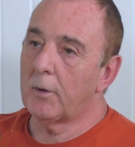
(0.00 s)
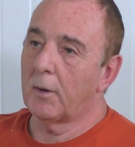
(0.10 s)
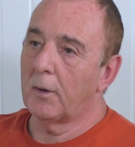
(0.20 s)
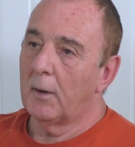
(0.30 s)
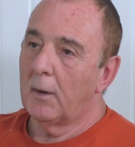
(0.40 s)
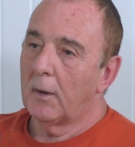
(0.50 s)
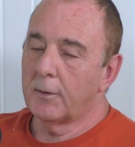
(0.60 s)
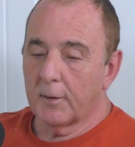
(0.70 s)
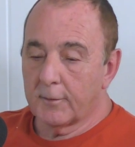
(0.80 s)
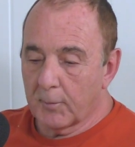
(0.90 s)
they were.
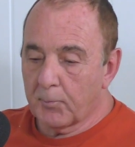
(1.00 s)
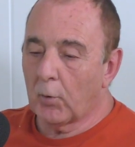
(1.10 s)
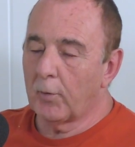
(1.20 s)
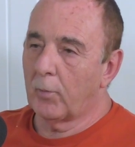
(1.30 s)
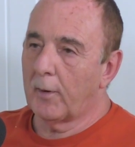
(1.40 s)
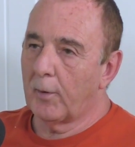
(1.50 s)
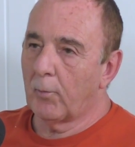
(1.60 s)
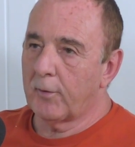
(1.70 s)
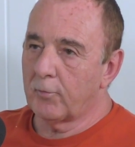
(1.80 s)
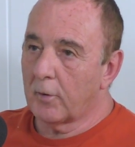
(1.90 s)
And, and the point where
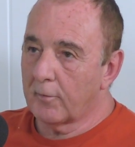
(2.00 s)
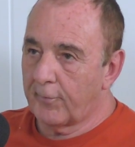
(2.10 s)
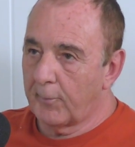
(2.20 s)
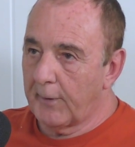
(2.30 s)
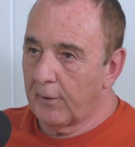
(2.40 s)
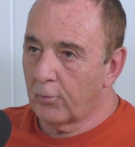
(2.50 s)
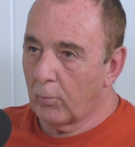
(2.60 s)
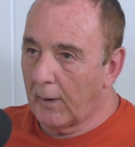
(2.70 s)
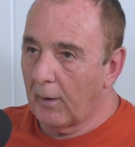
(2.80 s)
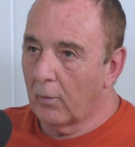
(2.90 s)
it went wrong for me
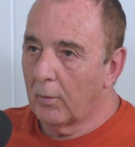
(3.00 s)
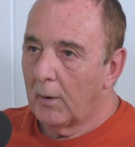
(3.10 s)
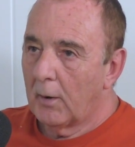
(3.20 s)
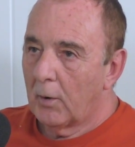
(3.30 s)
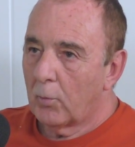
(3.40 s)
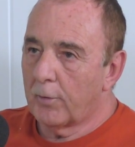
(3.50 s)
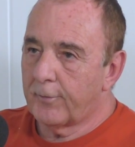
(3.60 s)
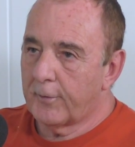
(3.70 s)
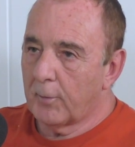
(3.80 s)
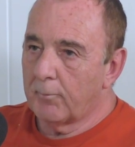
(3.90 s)
as well
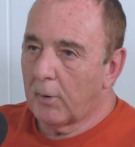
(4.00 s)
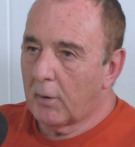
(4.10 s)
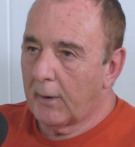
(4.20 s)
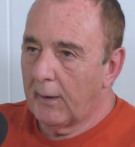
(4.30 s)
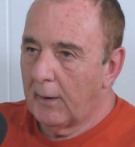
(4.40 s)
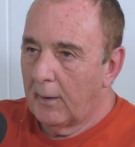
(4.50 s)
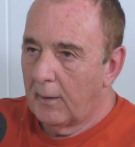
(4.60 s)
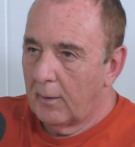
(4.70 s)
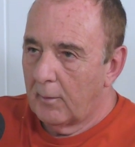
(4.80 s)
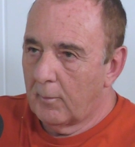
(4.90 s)
was that my.
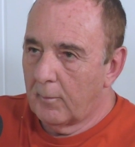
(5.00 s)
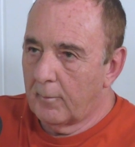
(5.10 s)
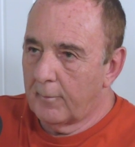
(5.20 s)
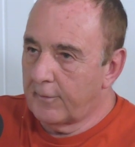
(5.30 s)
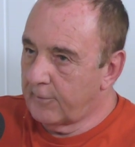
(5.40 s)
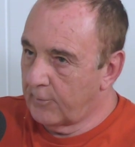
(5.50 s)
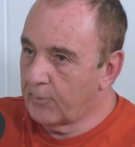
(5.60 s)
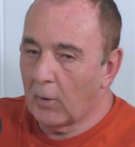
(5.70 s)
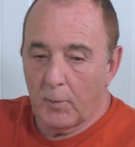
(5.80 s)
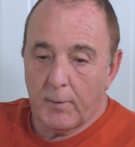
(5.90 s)
This is
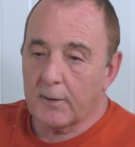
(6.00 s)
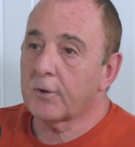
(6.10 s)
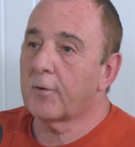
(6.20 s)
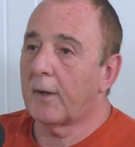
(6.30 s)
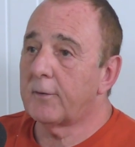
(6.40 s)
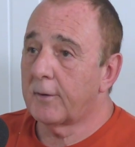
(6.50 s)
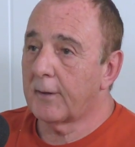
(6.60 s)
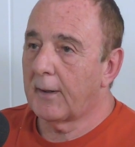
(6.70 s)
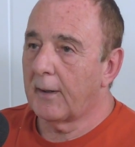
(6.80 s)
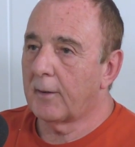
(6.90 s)
going back to
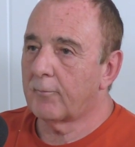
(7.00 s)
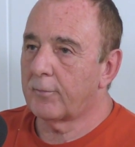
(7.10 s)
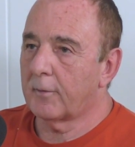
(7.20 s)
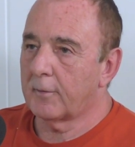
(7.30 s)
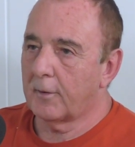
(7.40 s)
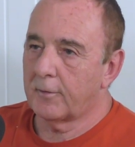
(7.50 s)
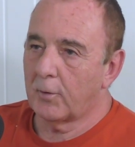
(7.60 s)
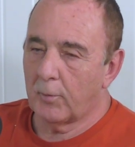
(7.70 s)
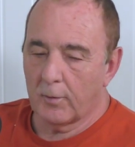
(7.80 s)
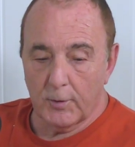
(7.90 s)
Grendon again. I'm, I, I
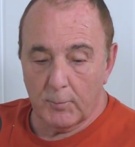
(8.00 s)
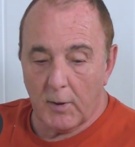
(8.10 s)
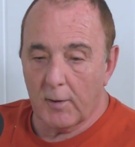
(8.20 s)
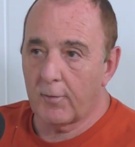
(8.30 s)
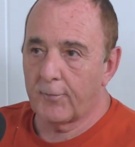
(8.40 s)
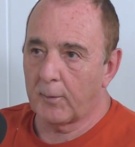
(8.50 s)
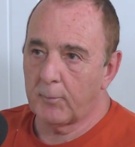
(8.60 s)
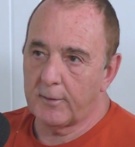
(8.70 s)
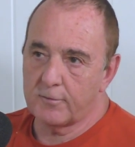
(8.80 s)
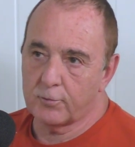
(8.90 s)
know we're on the Myra
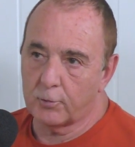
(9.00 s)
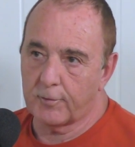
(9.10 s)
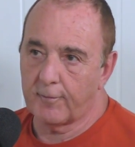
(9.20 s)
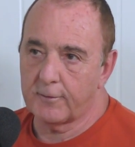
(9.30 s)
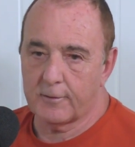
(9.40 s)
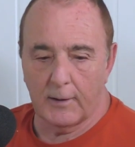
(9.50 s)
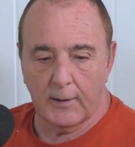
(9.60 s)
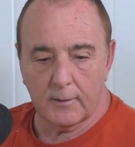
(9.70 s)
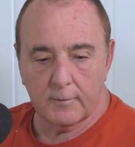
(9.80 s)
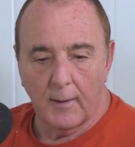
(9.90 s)
thing, but it's sort of
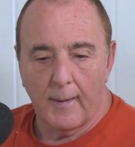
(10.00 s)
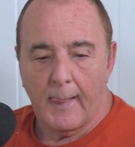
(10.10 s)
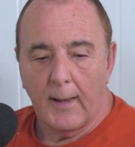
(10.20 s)
interlinked. No, yeah,